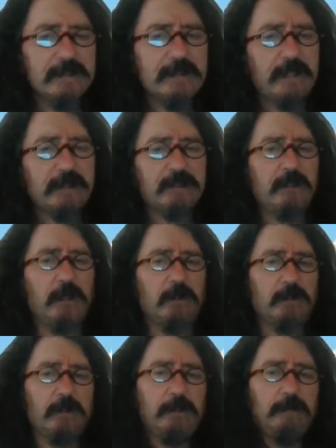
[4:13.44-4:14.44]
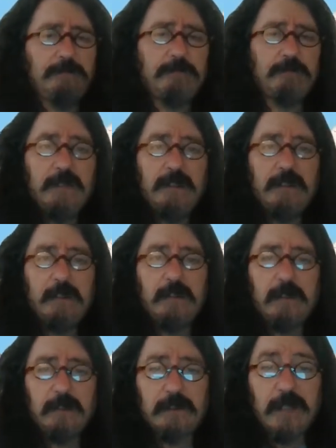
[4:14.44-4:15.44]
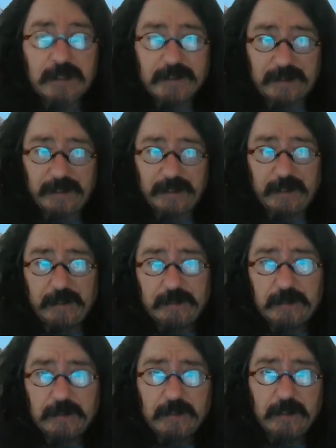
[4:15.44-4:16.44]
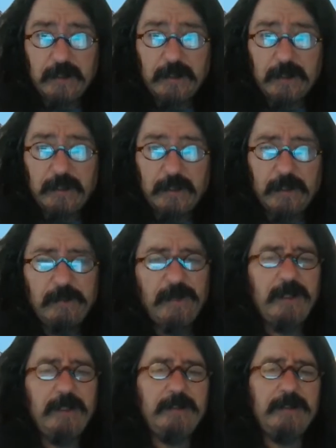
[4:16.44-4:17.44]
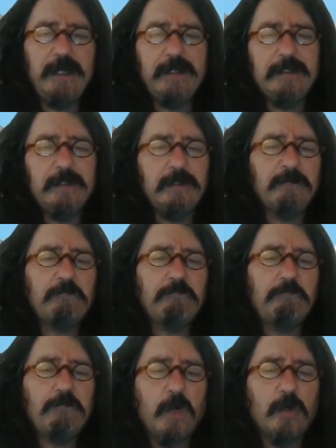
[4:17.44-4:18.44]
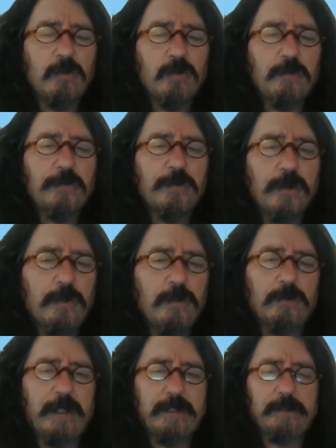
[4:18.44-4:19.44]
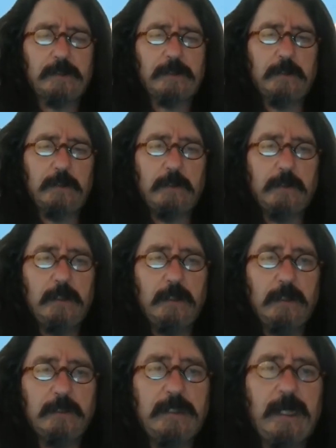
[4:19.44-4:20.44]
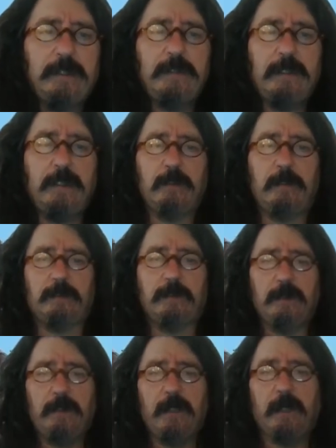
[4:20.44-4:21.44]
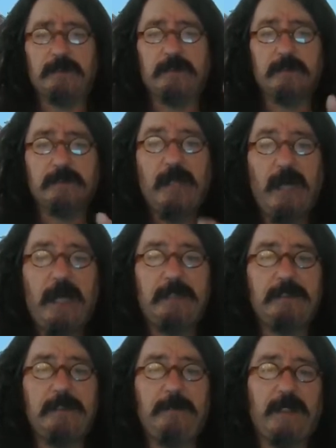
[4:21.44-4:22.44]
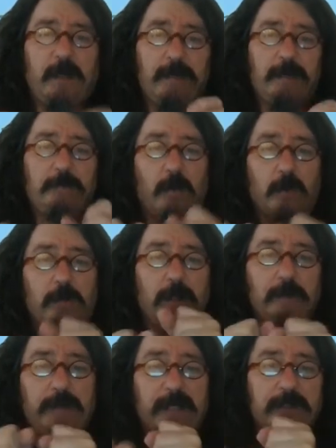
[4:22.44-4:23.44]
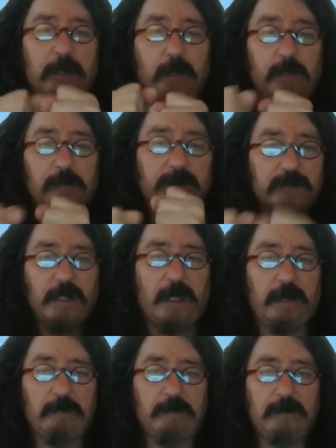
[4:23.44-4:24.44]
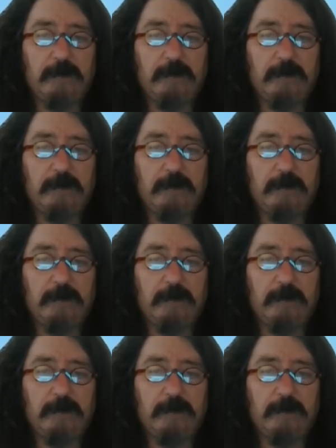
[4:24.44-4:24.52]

That's not good. Last thing is, ever heard of the idea of moral progress? The idea of a society becoming morally better over time.